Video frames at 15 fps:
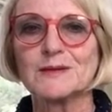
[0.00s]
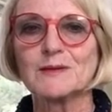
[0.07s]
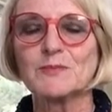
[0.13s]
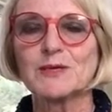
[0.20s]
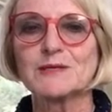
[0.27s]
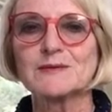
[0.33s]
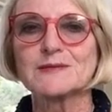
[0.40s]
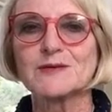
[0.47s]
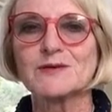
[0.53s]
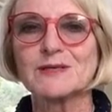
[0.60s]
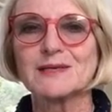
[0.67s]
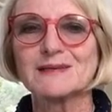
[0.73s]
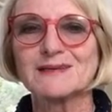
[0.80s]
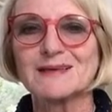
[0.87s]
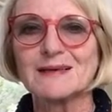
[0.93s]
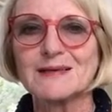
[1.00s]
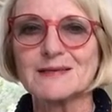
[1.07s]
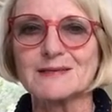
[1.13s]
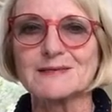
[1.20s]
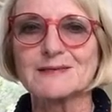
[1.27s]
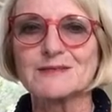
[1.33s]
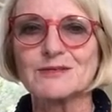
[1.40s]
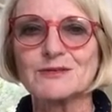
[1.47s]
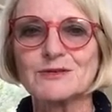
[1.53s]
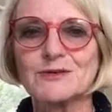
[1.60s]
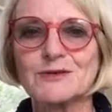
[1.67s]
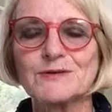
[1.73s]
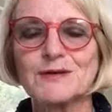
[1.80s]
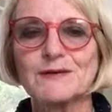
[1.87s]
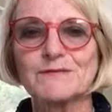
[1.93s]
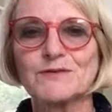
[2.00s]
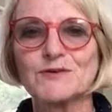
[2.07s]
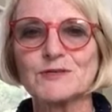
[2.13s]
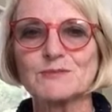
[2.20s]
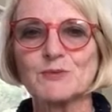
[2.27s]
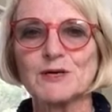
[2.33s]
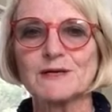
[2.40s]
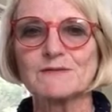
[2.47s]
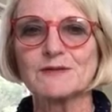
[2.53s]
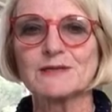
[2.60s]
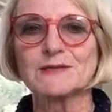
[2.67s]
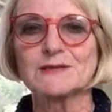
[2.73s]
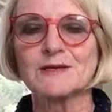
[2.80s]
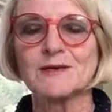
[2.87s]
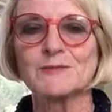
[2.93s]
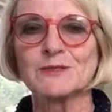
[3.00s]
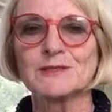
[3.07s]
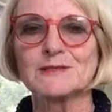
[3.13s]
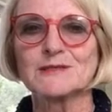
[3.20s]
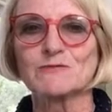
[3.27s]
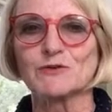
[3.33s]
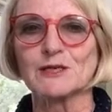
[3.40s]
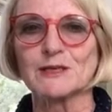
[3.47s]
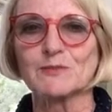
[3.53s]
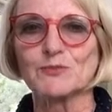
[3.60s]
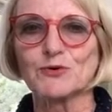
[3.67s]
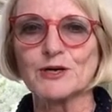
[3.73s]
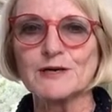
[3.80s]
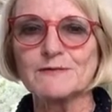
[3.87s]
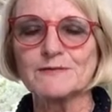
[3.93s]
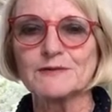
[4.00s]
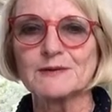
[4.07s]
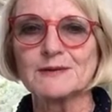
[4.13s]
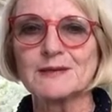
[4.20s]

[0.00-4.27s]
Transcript: But it's only a list, That first part of the assignment is really brief.